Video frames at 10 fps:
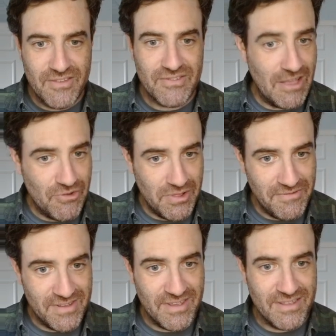schedule
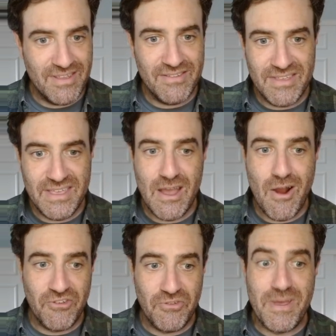a visit to see
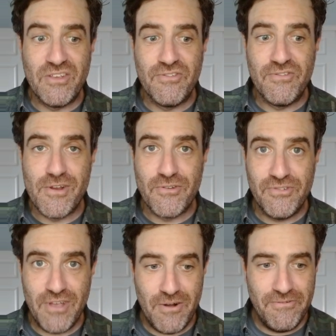our space for
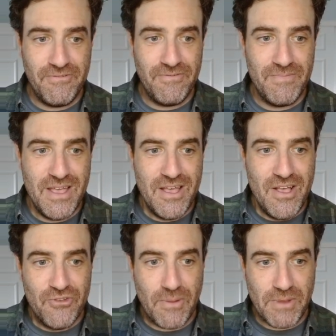yourself.
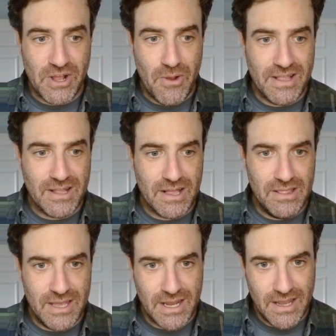So I'm going to go ahead and
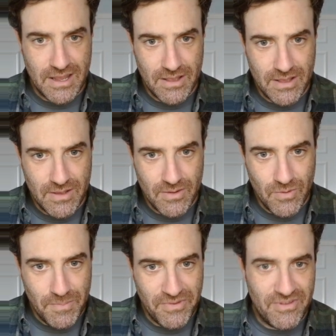click.
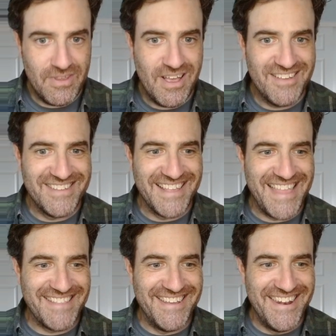Whoops, I'll
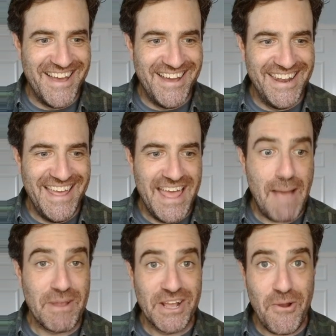set that to none.
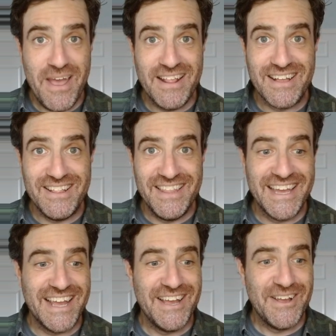I'm going to go ahead and
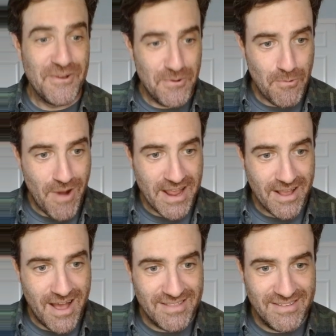click
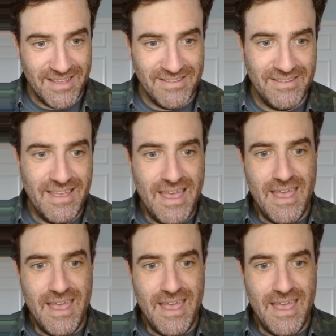write content.